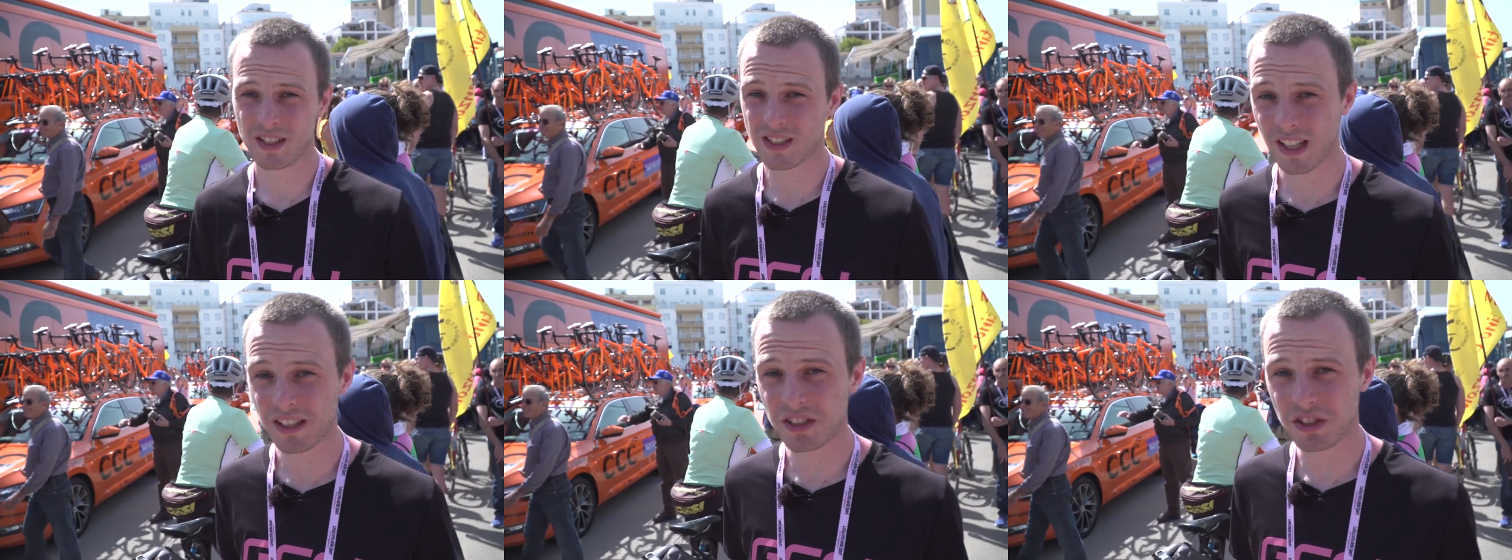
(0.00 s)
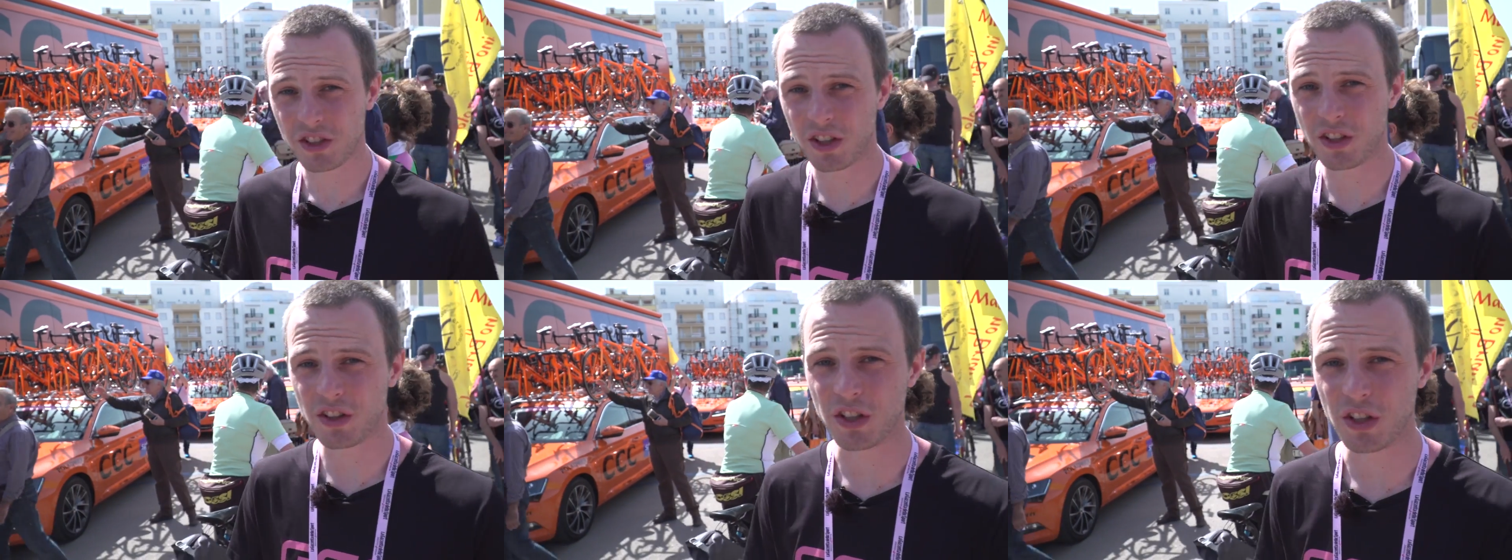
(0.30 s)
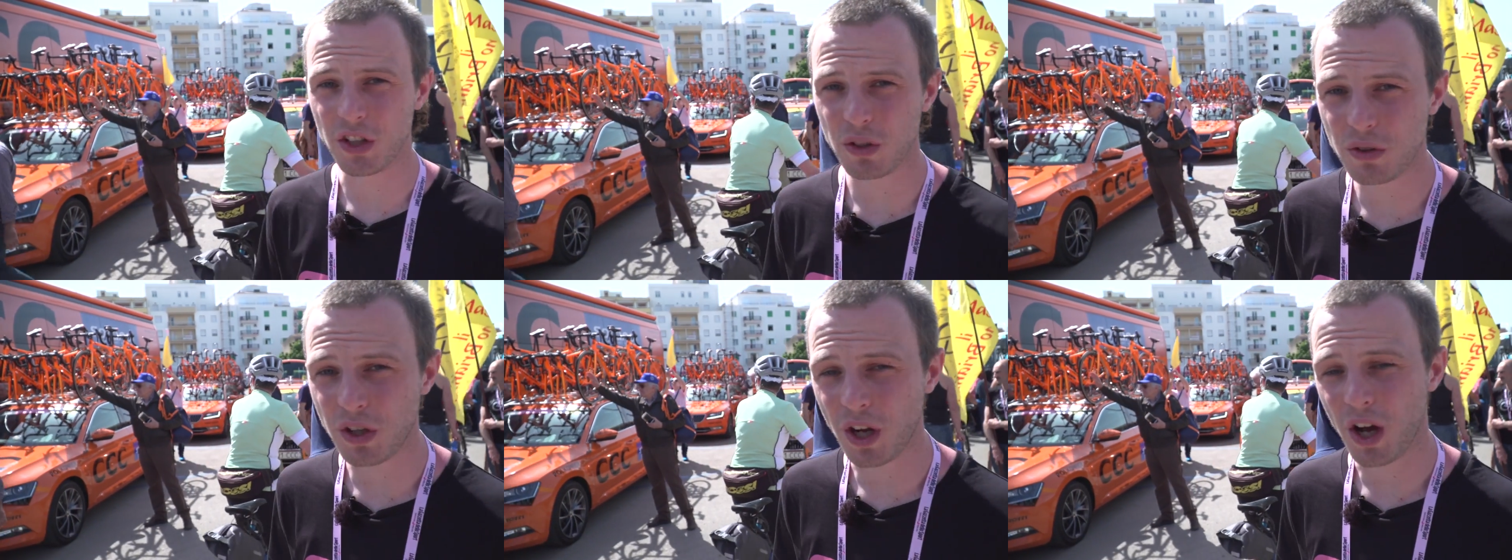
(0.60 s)
Chances are
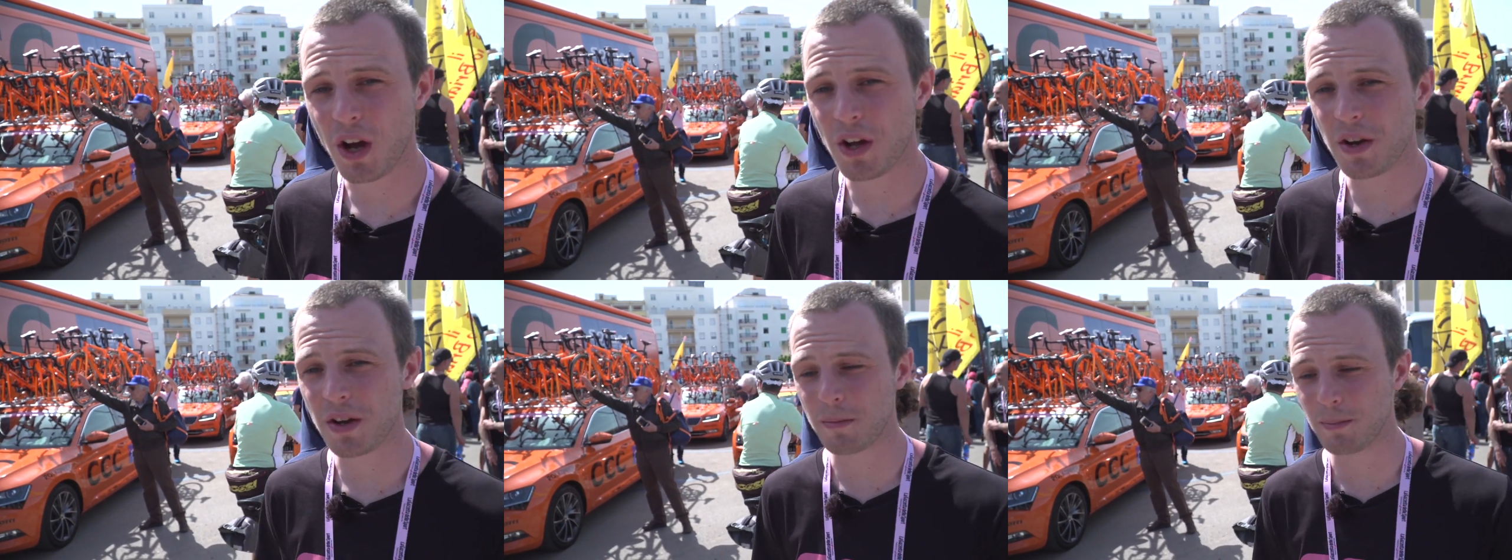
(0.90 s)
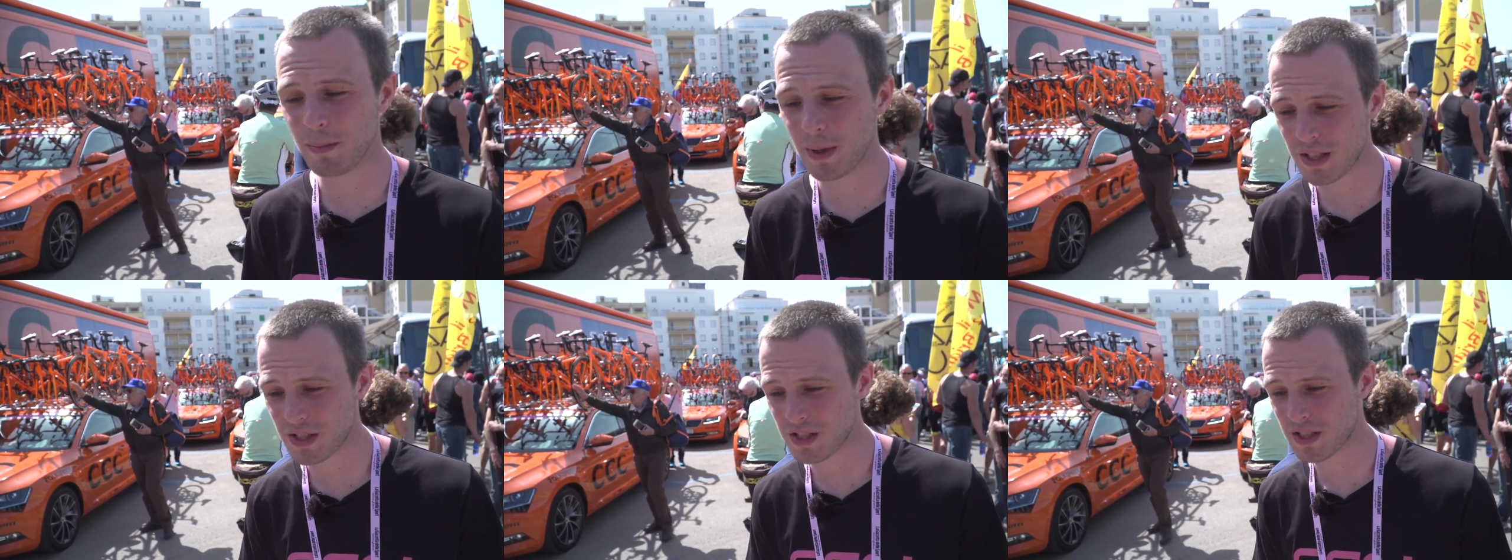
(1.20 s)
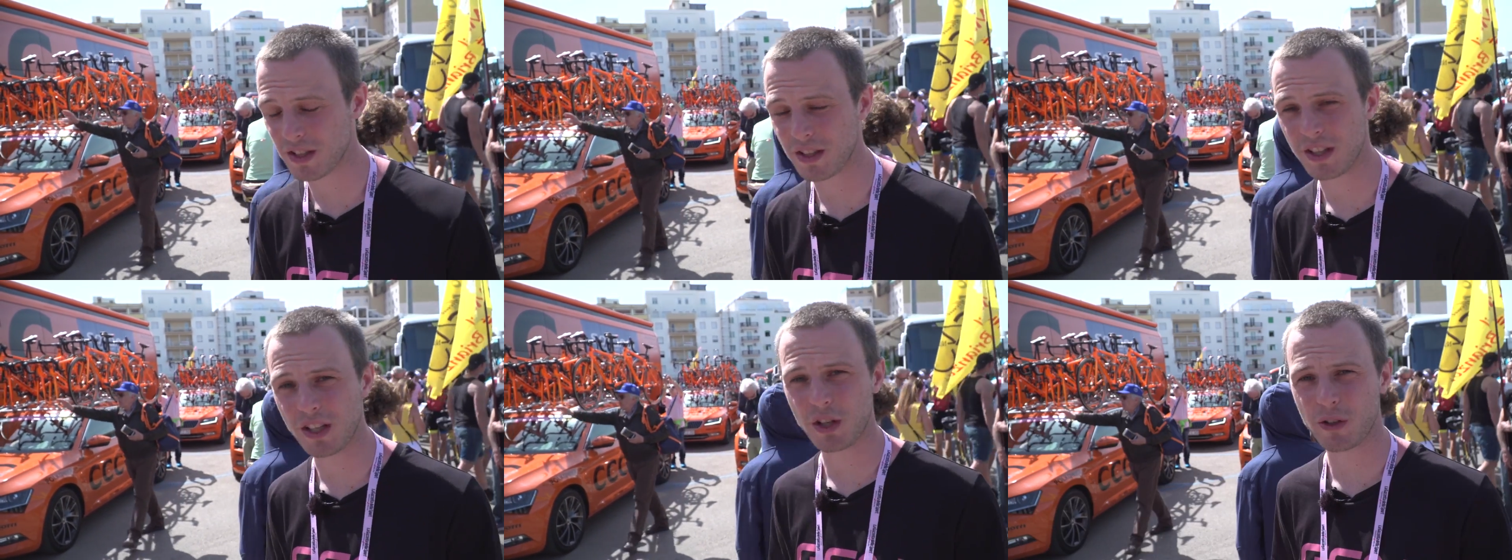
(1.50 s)
that you can't
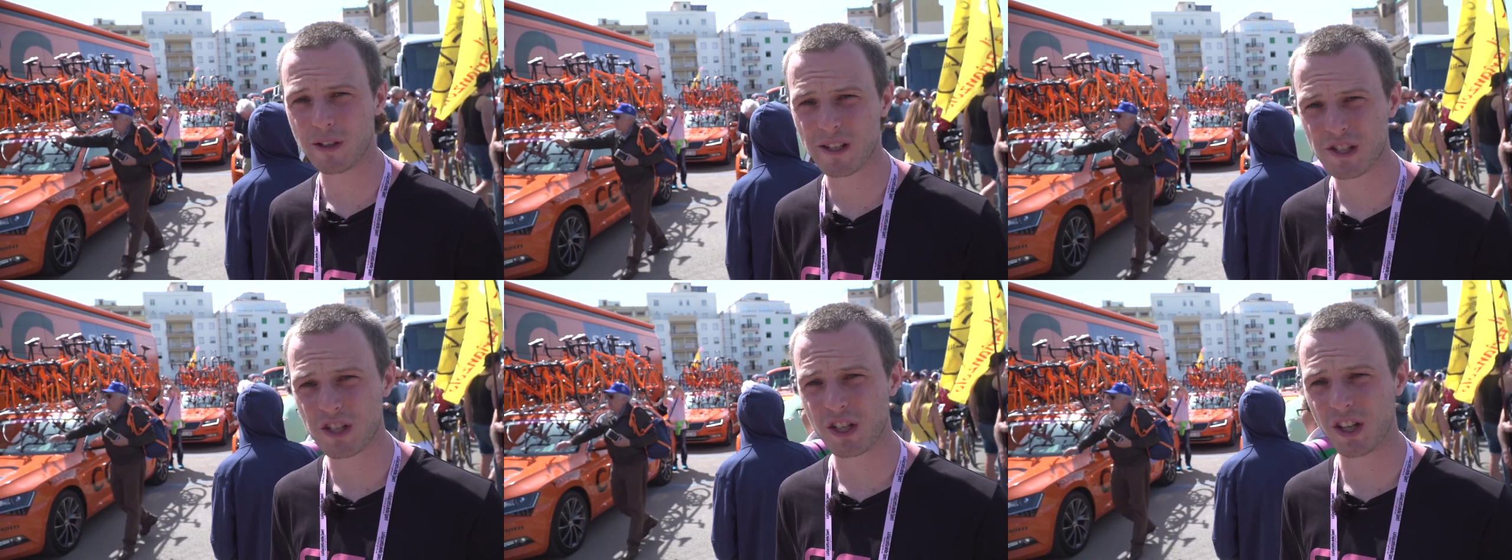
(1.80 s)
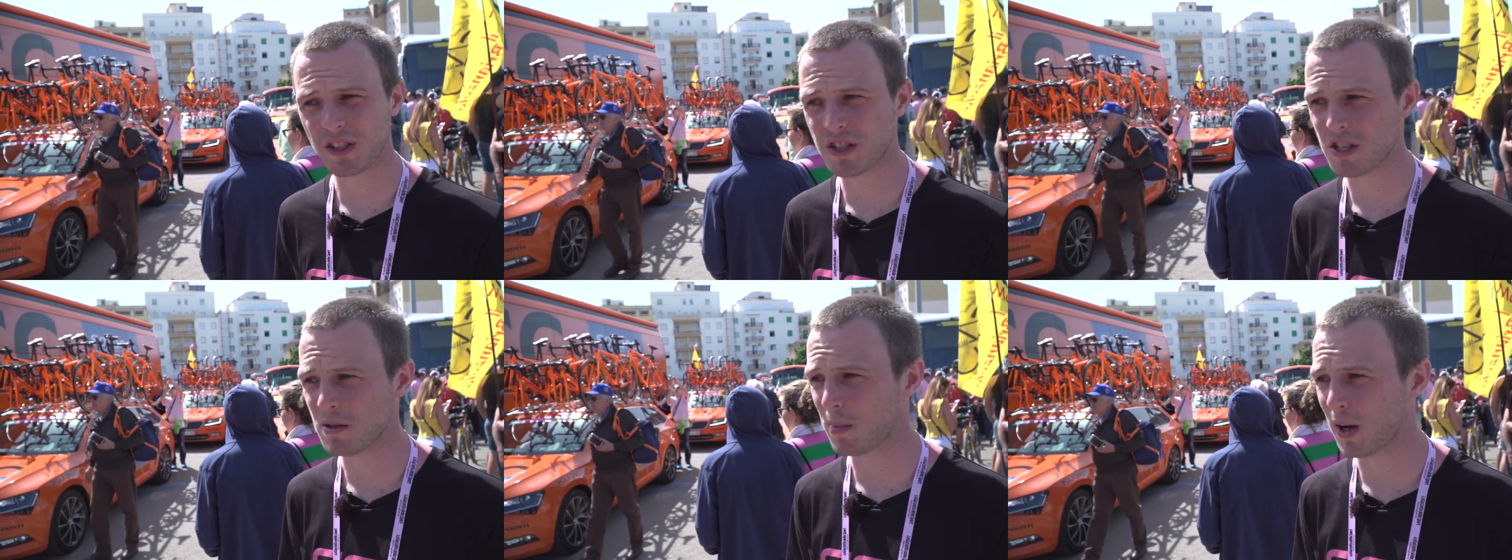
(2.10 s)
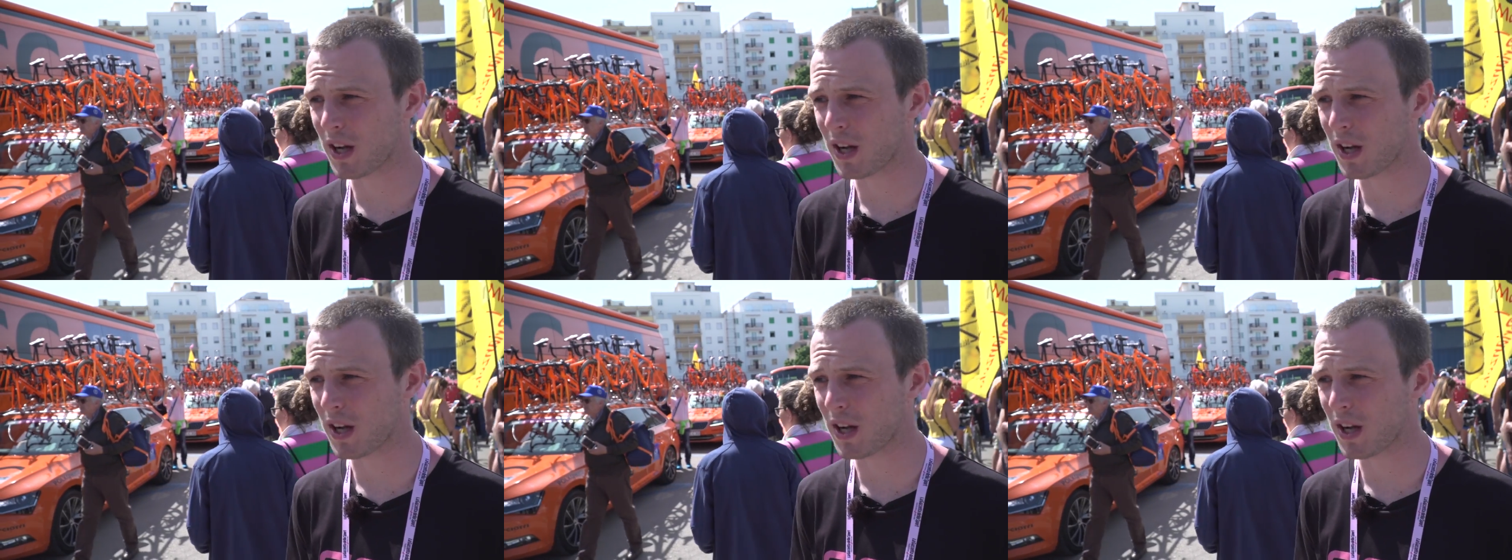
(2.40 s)
miss the Guerciotti